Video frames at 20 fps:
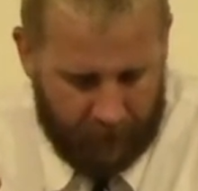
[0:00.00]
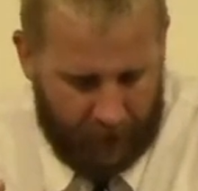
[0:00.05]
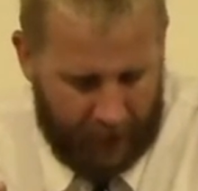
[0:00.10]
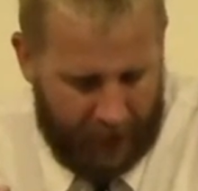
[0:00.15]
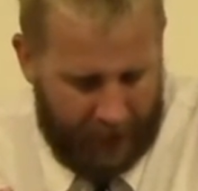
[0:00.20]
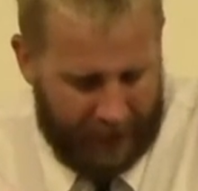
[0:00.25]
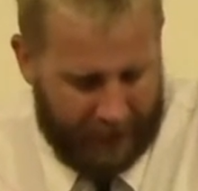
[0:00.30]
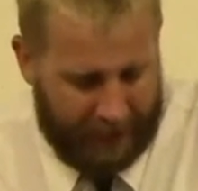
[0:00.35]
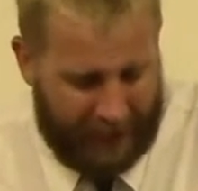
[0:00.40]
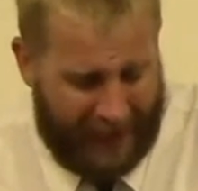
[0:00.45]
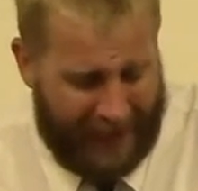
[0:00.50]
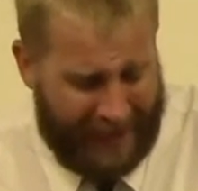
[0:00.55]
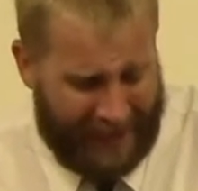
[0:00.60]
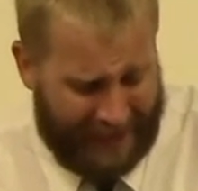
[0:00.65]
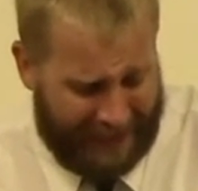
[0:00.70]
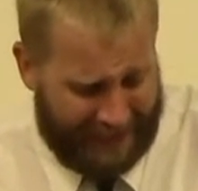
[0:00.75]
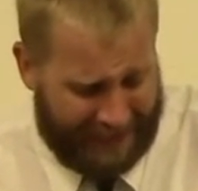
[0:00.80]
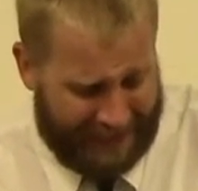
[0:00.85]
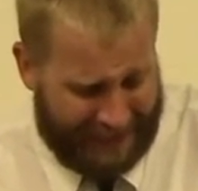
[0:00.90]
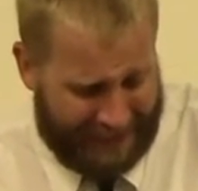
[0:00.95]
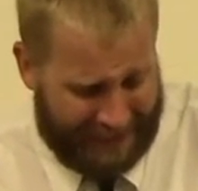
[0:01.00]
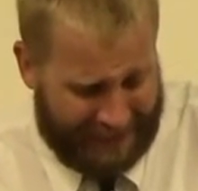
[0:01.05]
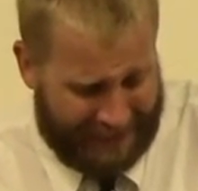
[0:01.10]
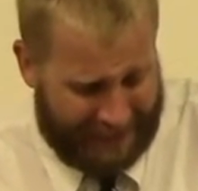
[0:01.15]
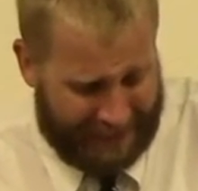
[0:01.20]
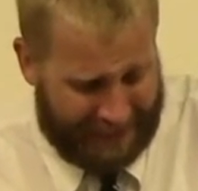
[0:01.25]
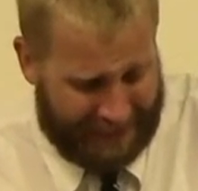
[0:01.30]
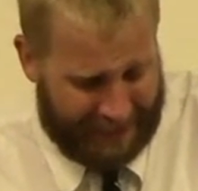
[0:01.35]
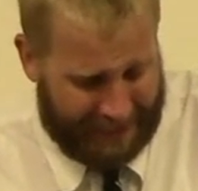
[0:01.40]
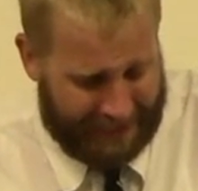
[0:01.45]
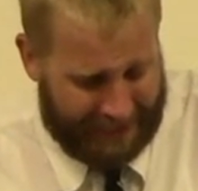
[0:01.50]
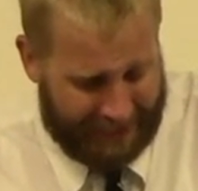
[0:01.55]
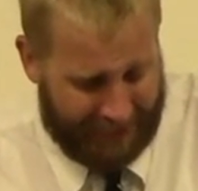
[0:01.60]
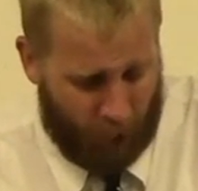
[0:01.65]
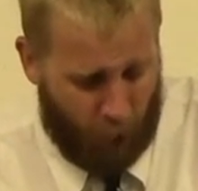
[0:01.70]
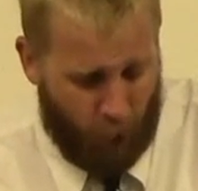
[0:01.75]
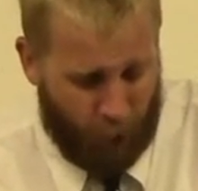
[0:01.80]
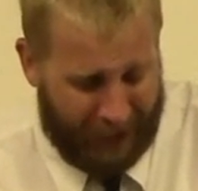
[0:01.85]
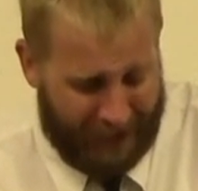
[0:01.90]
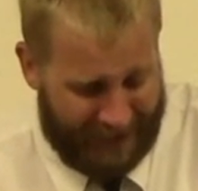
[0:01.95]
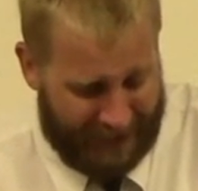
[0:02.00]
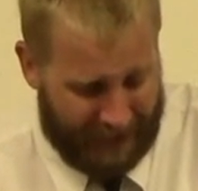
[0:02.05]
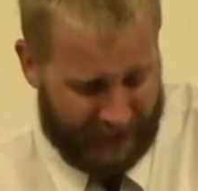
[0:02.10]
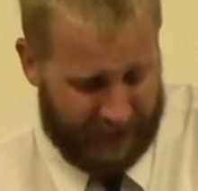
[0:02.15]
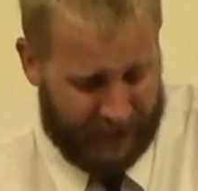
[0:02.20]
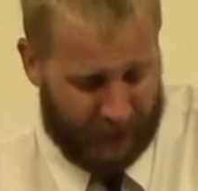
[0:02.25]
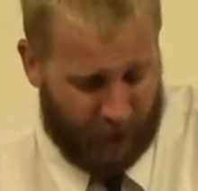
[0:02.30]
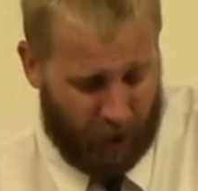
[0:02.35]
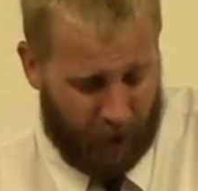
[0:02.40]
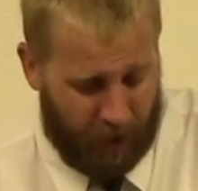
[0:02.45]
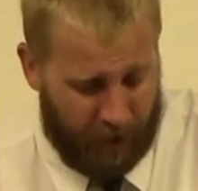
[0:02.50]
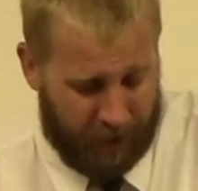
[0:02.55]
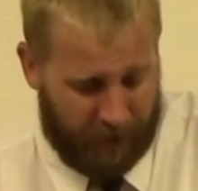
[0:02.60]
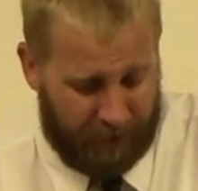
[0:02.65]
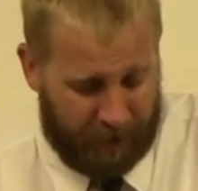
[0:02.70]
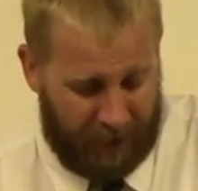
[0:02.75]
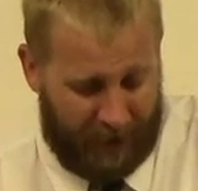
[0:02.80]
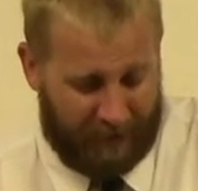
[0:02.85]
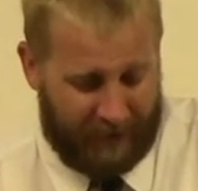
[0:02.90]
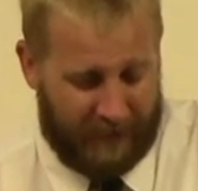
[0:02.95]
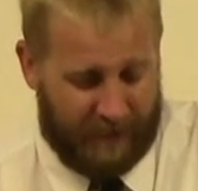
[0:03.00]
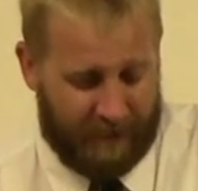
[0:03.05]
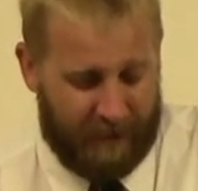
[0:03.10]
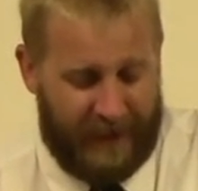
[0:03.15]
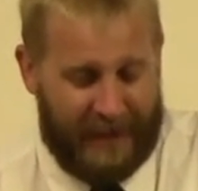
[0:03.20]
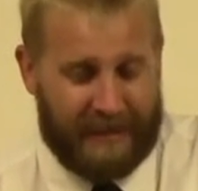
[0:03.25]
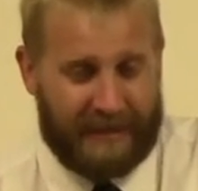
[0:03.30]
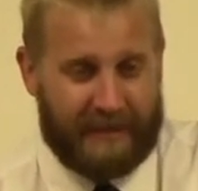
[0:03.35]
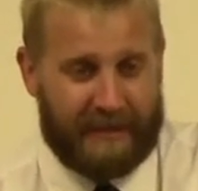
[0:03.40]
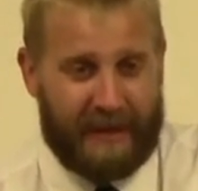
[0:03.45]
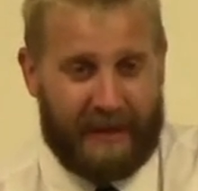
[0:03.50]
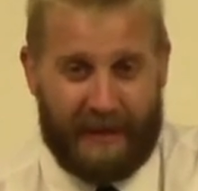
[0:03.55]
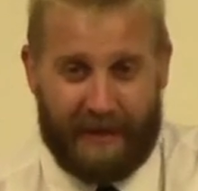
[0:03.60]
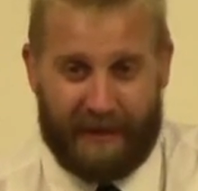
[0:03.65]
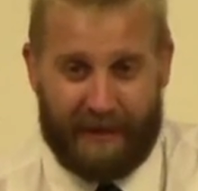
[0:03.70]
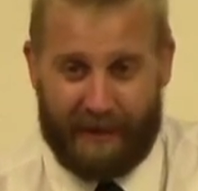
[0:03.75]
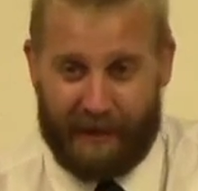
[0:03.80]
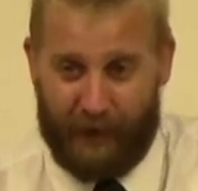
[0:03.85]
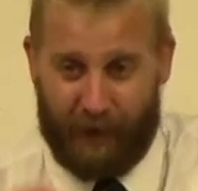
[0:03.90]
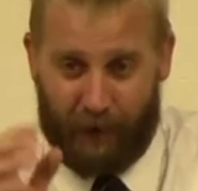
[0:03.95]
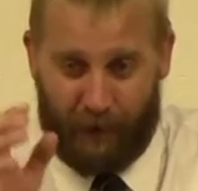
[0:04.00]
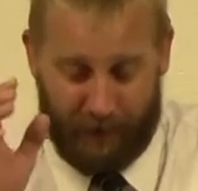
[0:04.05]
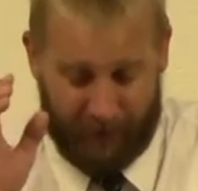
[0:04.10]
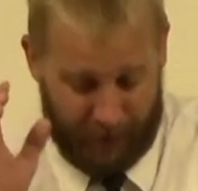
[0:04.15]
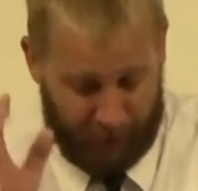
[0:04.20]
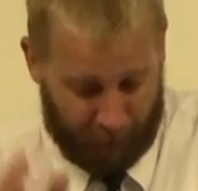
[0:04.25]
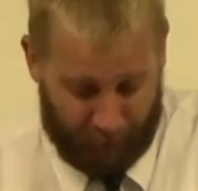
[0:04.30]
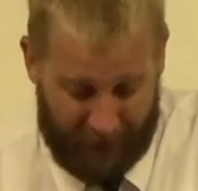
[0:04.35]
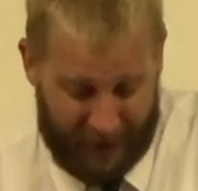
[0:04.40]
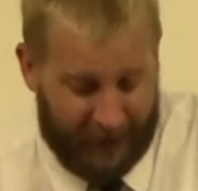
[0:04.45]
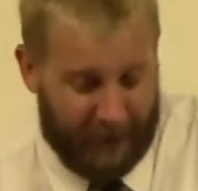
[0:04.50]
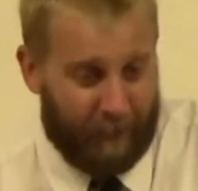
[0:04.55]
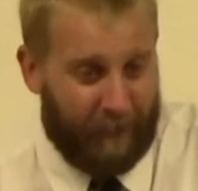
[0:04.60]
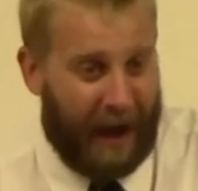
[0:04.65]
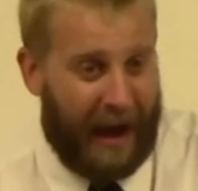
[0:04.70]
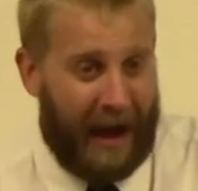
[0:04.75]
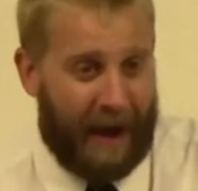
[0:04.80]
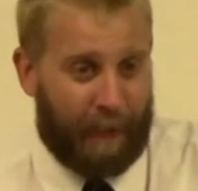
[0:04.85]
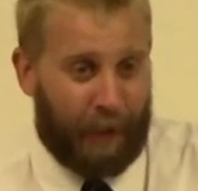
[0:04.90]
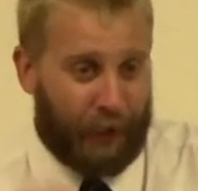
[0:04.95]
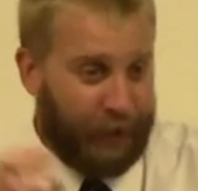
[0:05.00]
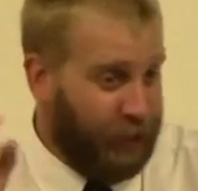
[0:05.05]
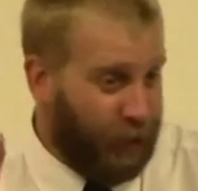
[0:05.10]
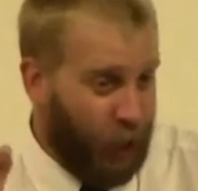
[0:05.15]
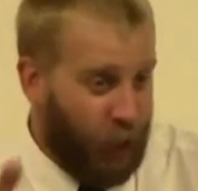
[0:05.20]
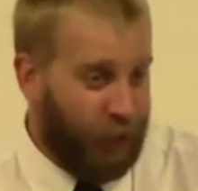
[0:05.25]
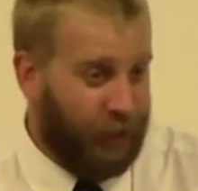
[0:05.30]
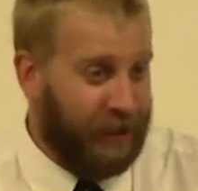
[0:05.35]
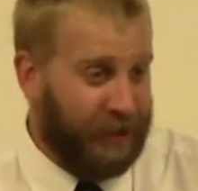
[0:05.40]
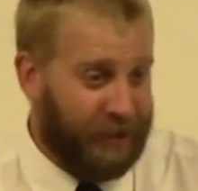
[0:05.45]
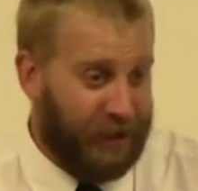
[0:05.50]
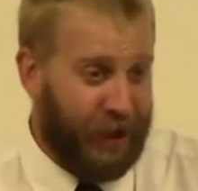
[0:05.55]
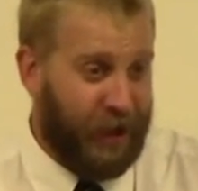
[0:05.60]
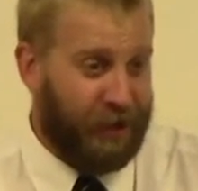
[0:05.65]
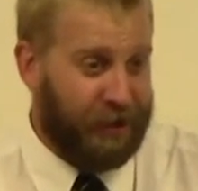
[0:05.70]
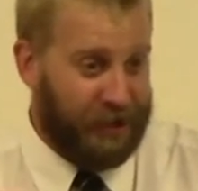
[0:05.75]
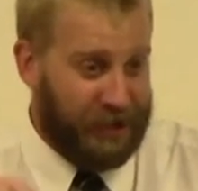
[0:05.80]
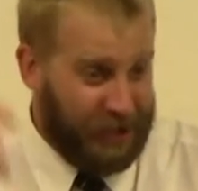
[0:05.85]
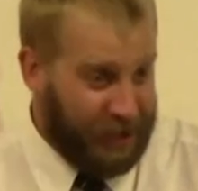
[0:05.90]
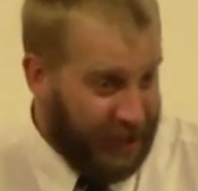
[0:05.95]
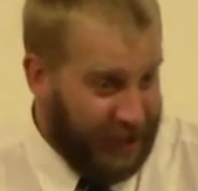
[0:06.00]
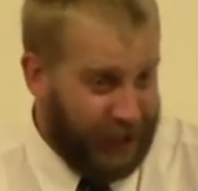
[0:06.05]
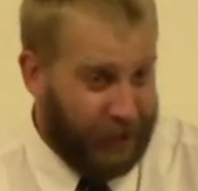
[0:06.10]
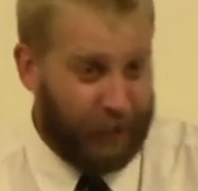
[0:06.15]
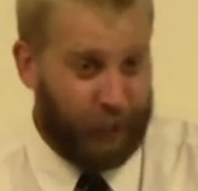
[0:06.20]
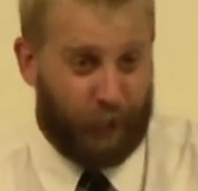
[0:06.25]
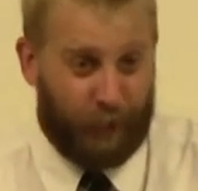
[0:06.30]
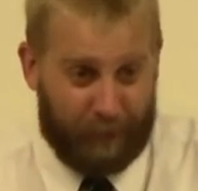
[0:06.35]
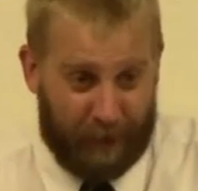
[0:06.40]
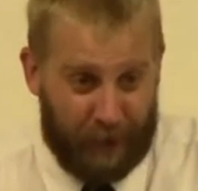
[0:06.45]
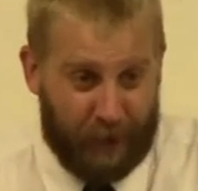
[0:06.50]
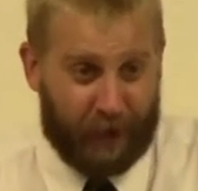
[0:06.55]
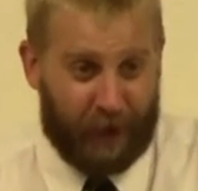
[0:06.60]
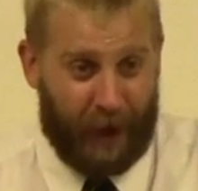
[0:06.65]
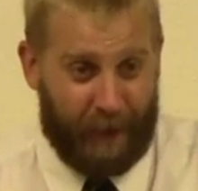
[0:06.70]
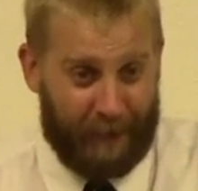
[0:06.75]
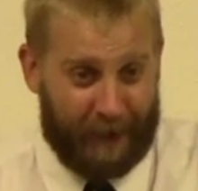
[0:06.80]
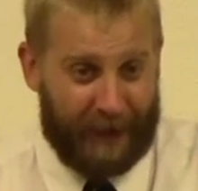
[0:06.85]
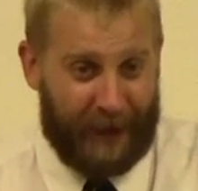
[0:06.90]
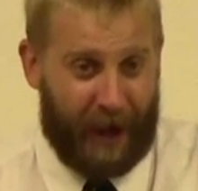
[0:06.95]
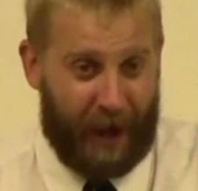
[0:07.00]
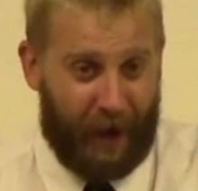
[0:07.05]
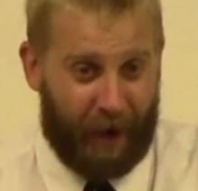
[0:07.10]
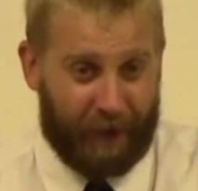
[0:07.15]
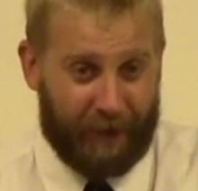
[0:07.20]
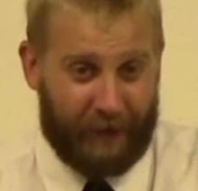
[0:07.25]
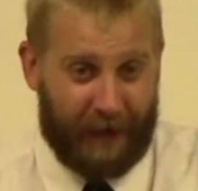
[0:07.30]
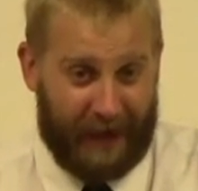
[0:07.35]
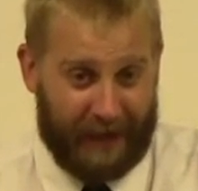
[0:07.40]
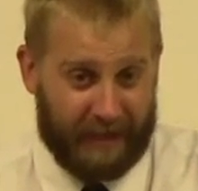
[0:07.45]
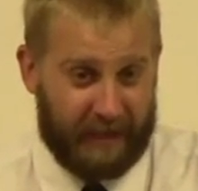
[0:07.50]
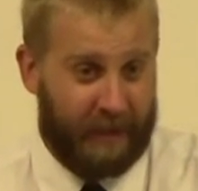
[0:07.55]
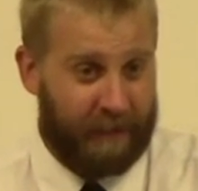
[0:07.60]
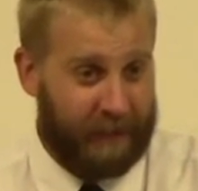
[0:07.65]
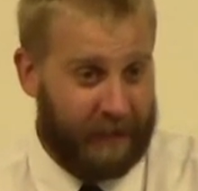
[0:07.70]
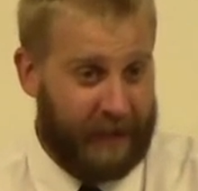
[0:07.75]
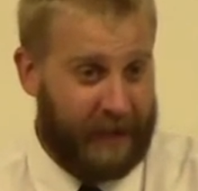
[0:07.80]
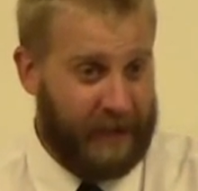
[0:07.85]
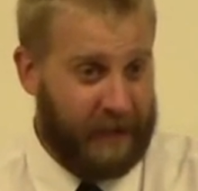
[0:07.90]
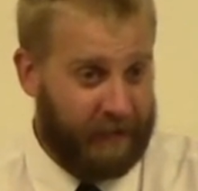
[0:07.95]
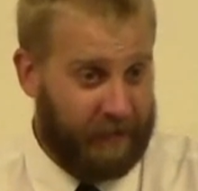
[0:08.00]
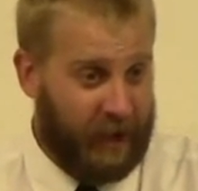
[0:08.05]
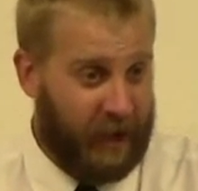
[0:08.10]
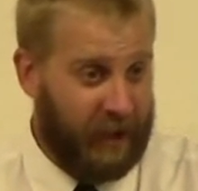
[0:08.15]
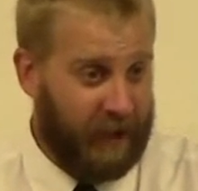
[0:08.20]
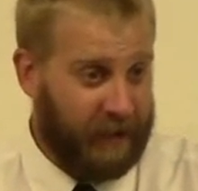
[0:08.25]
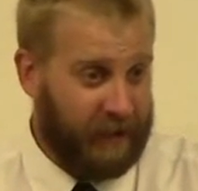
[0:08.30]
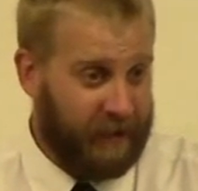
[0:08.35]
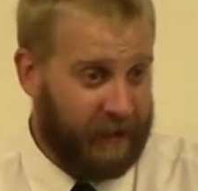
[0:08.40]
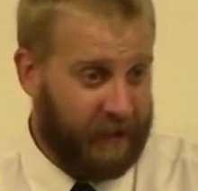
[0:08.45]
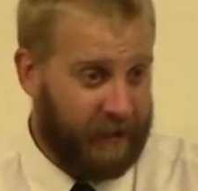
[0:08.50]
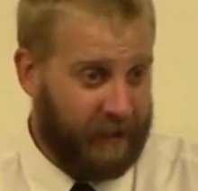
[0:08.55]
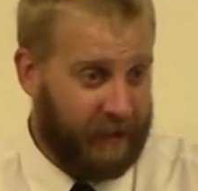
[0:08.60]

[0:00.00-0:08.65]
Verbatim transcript: And then don't get discouraged if you have this mess and you know you're reading the Bible, you're going to church, and you hear the rebuke coming down on something that you've done.